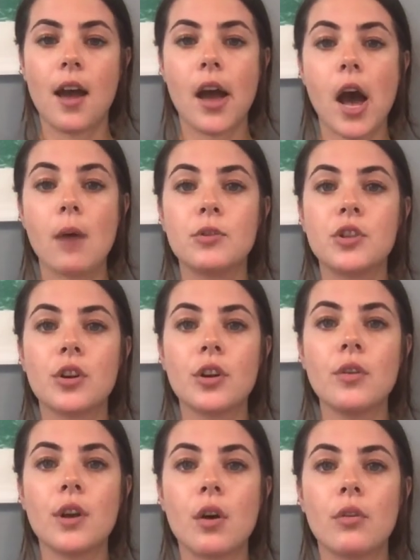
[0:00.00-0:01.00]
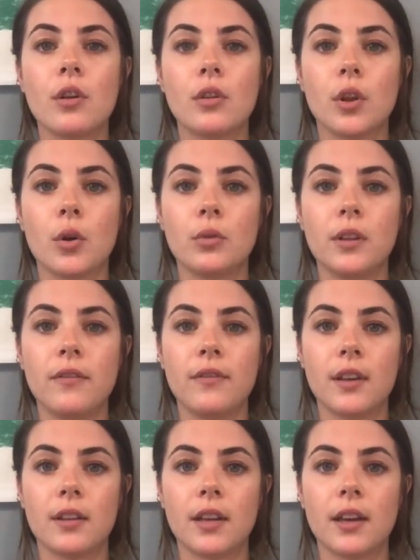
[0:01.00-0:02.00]
I'm sure you know the lonely
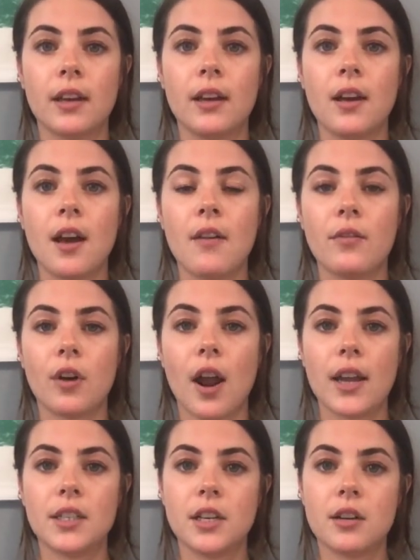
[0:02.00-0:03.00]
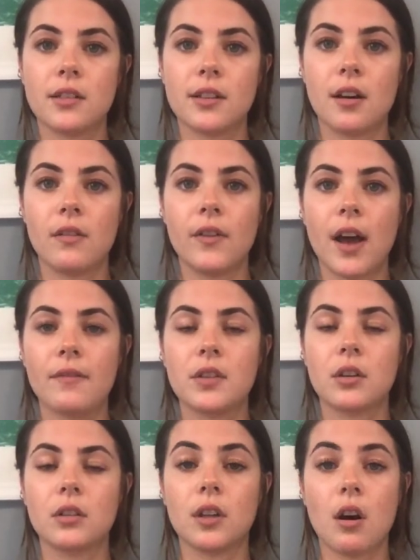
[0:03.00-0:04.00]
feeling of crying to yourself after
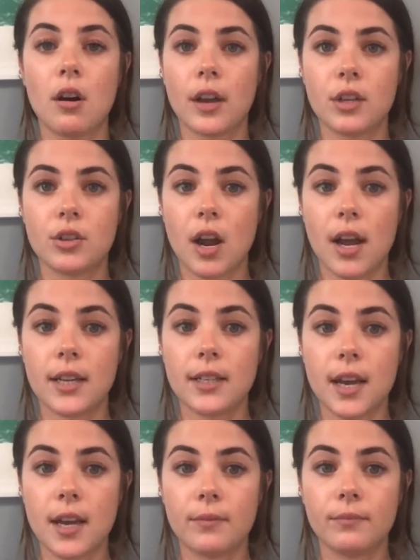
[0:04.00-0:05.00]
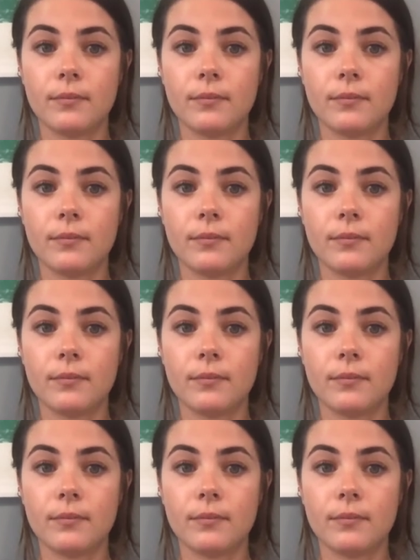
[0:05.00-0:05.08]
a long and trying day.